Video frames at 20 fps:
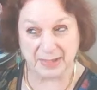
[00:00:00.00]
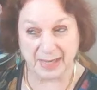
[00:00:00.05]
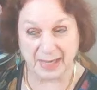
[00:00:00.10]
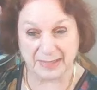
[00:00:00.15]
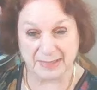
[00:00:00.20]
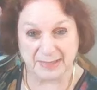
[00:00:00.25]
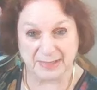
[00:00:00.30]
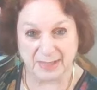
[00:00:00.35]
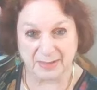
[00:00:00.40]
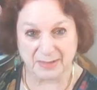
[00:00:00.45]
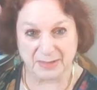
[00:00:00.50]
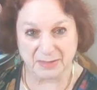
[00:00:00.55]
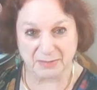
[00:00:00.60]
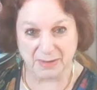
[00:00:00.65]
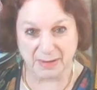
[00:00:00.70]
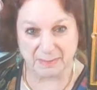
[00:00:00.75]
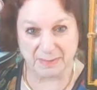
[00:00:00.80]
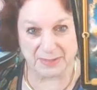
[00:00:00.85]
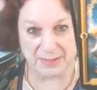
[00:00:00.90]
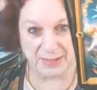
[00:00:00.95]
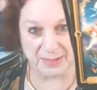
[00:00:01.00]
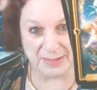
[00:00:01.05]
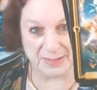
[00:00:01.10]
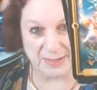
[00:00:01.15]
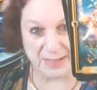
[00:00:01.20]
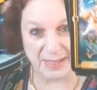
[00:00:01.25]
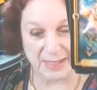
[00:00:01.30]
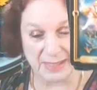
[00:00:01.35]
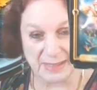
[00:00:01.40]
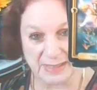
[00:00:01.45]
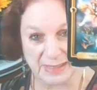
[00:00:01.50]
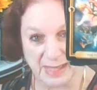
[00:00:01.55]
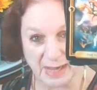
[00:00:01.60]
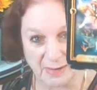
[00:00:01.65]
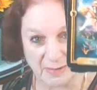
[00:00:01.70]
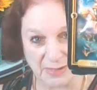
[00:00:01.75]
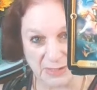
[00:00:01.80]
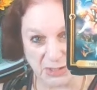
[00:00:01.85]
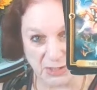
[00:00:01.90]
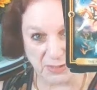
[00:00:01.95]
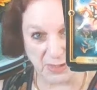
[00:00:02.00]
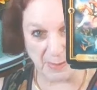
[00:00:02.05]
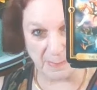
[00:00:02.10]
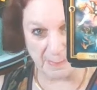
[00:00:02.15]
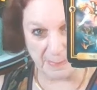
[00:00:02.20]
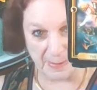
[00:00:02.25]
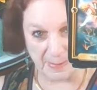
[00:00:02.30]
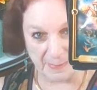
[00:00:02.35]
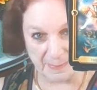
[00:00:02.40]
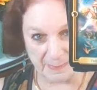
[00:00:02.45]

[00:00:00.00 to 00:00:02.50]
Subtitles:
guides say this represents Lara Trump.